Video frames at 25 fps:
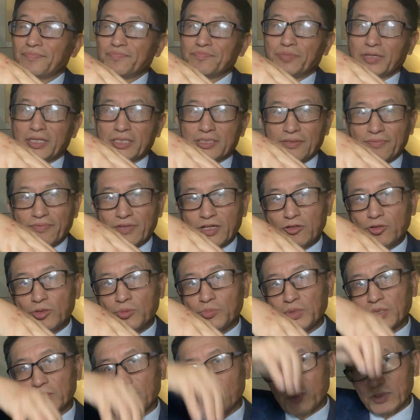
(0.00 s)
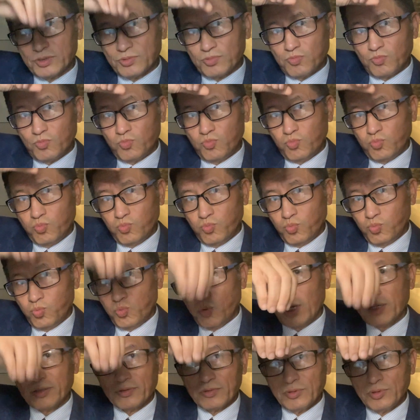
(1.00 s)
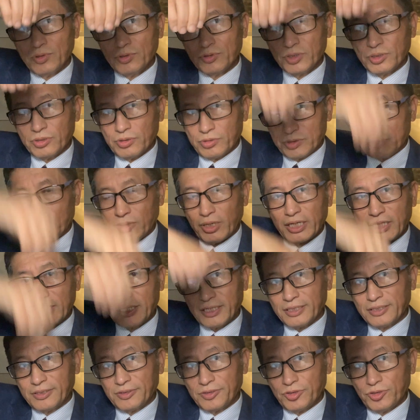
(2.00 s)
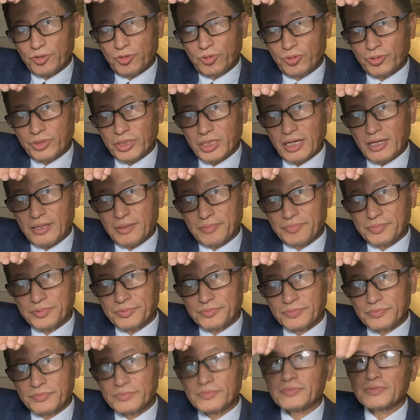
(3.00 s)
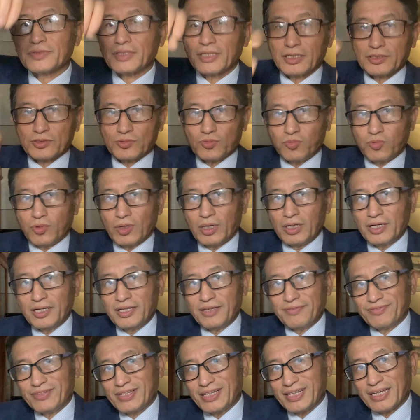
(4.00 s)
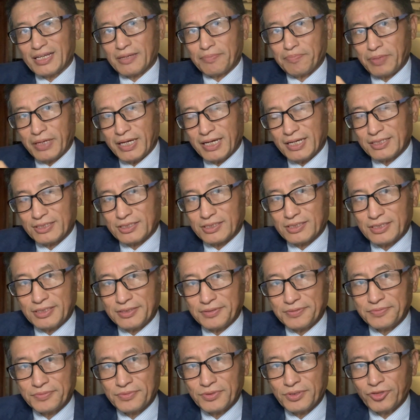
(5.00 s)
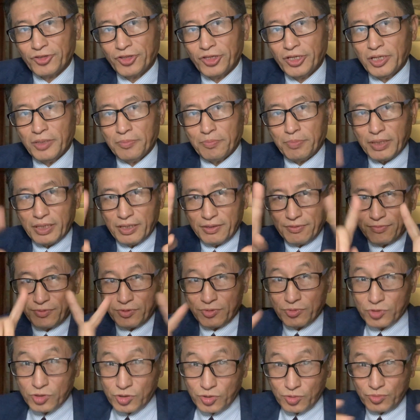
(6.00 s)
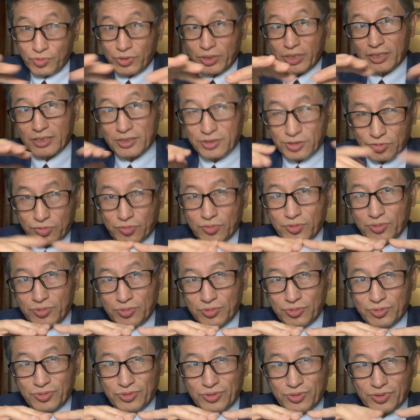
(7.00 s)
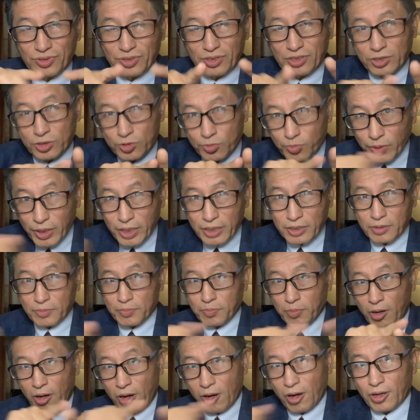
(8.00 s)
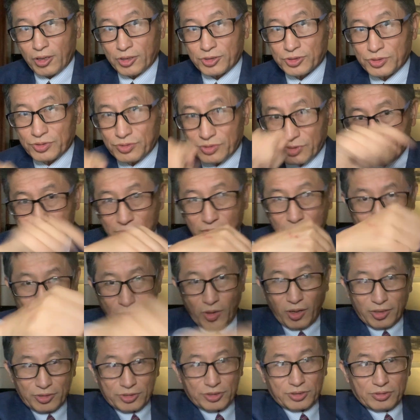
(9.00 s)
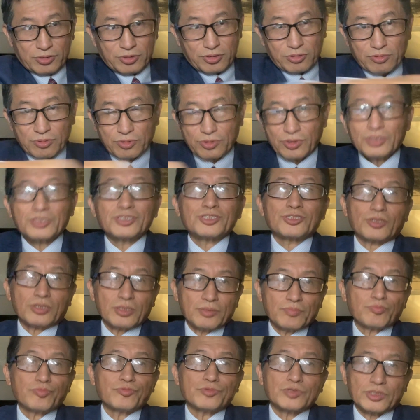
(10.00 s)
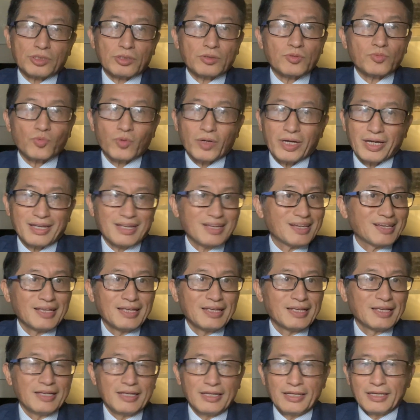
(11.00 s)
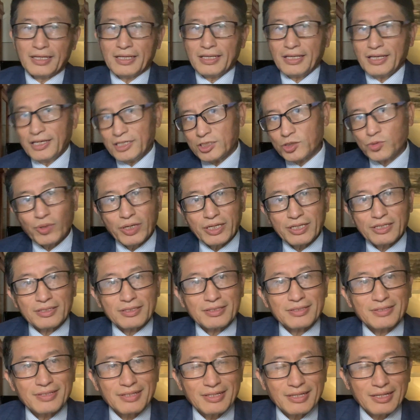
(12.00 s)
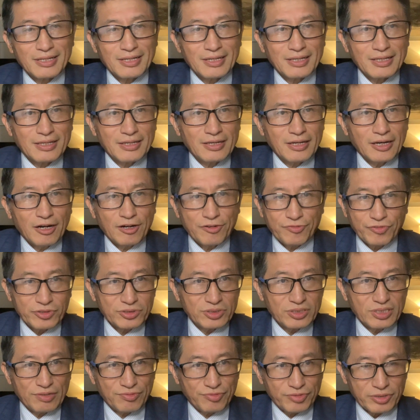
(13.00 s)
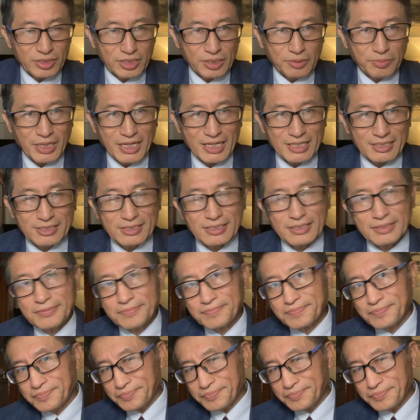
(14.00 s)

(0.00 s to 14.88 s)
piece of equipment with one, directly hook up, that's one lifting capacity. But if you do it through the spreader bars, wires through a certain way, each way offers different capacity.